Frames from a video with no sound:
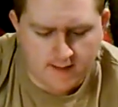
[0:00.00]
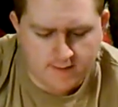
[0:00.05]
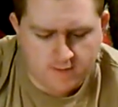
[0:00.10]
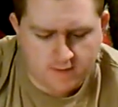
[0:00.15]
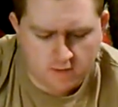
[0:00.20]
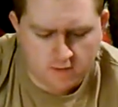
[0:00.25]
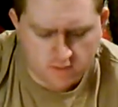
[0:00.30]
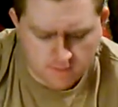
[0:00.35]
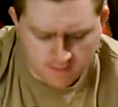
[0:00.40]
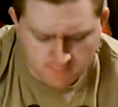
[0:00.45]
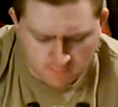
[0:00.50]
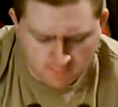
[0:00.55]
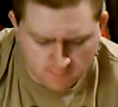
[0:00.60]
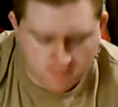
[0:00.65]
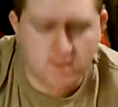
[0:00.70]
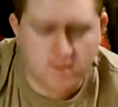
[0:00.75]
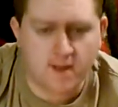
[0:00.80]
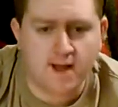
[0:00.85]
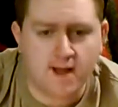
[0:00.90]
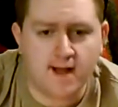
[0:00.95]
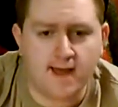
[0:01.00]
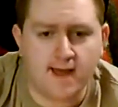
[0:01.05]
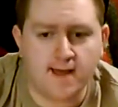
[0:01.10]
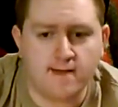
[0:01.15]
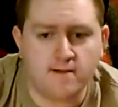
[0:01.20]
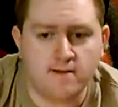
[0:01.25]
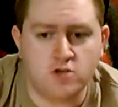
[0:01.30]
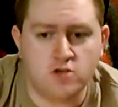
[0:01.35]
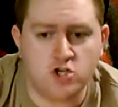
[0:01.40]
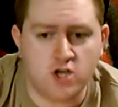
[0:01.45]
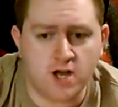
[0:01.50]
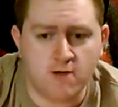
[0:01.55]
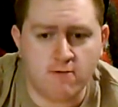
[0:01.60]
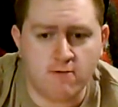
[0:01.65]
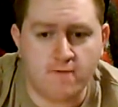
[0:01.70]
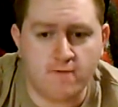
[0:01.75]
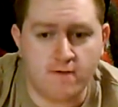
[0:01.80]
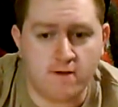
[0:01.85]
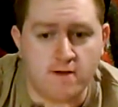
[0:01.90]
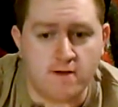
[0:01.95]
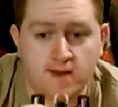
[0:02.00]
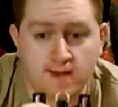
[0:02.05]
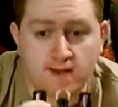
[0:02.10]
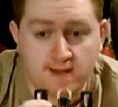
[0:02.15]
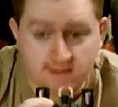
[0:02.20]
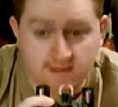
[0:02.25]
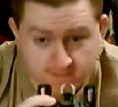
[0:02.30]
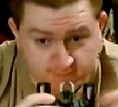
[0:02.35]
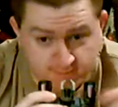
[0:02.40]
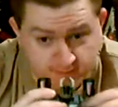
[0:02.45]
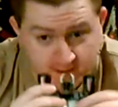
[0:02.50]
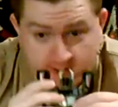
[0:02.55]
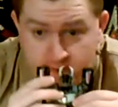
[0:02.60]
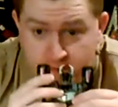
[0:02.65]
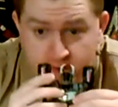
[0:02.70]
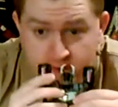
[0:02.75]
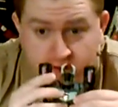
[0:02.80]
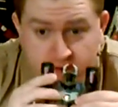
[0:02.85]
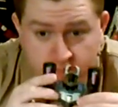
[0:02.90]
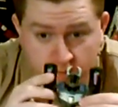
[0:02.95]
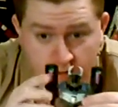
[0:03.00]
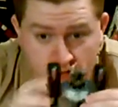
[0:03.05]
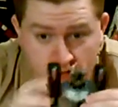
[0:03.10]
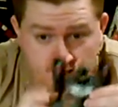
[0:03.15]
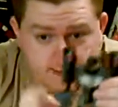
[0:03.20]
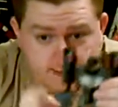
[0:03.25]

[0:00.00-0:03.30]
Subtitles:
Starscream, Grimlock, and Shockwave here, and he's probably the best one.